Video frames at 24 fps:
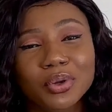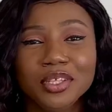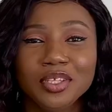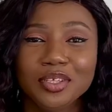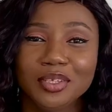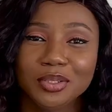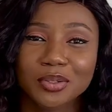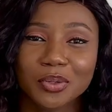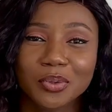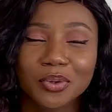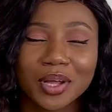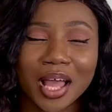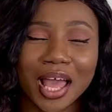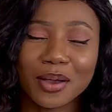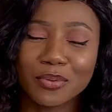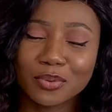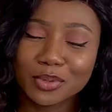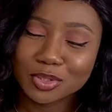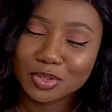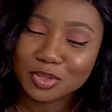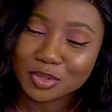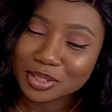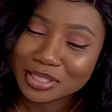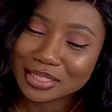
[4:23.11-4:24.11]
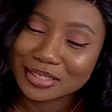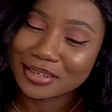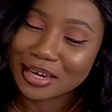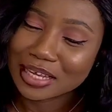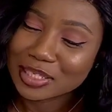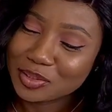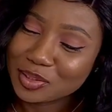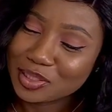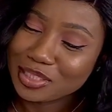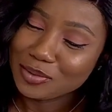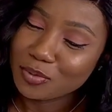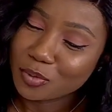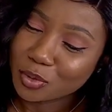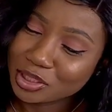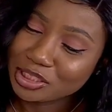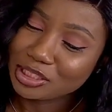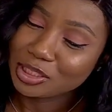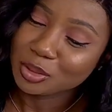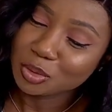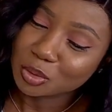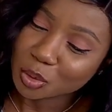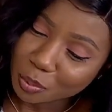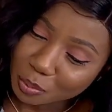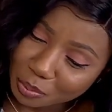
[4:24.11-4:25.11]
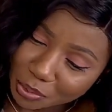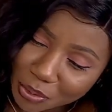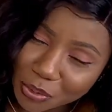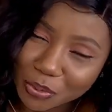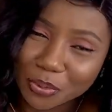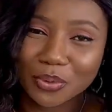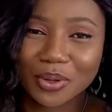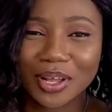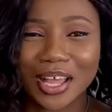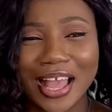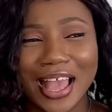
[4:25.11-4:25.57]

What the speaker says: you know, I was just gradually wanting to blow.